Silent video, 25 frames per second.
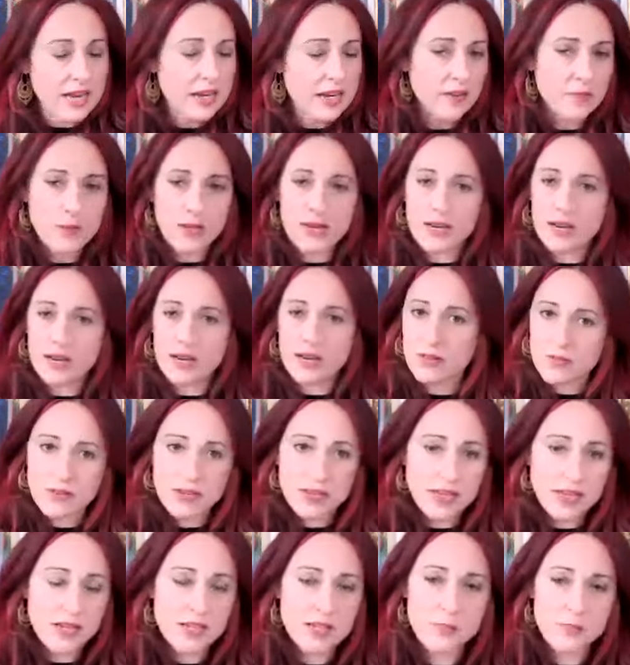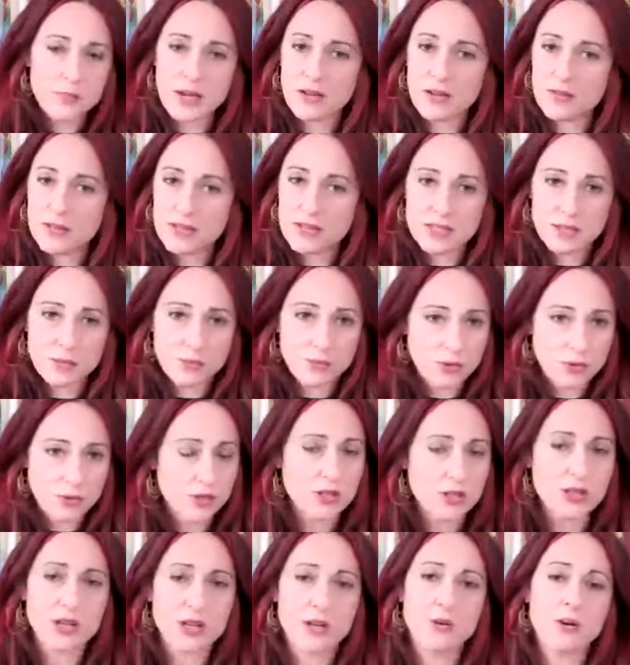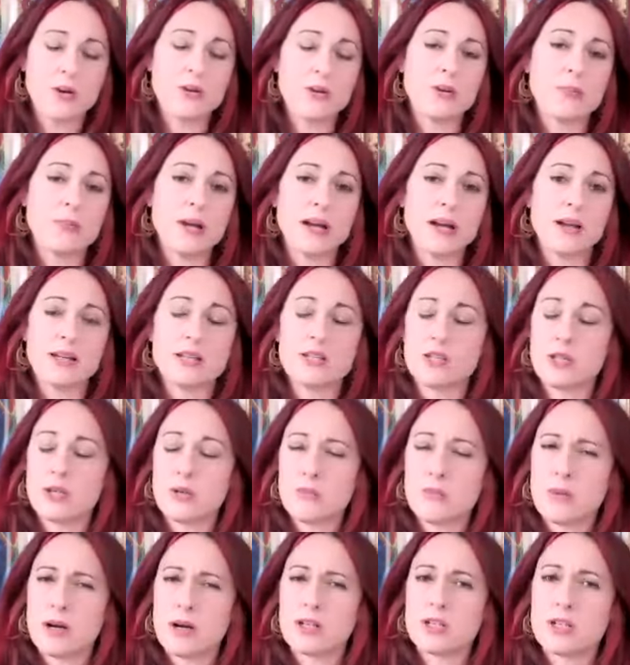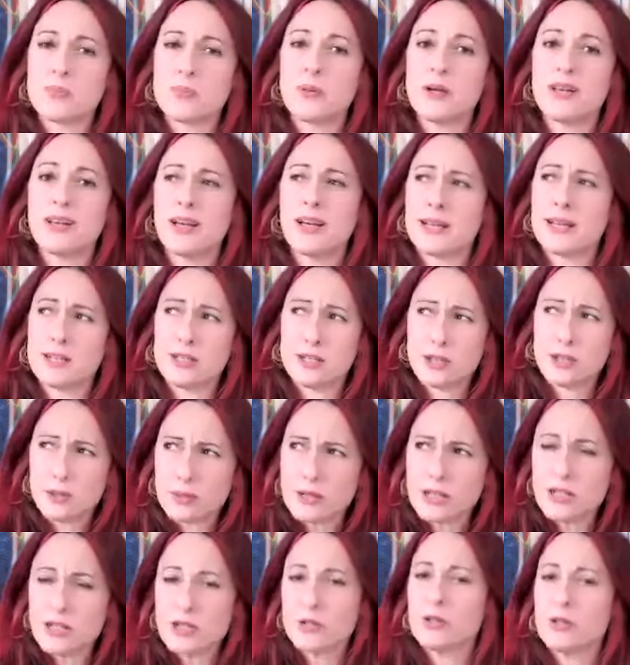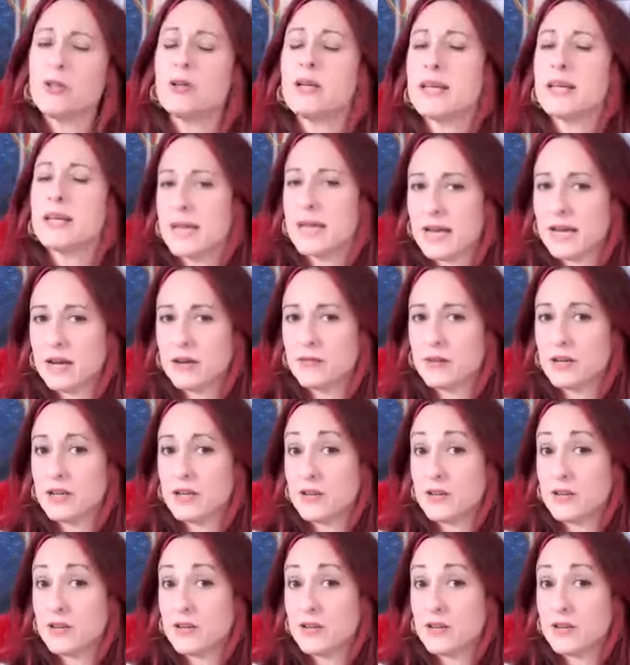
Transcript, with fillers: I've made other videos about this. I'm not going to go on about it too much, but like, do we truly have?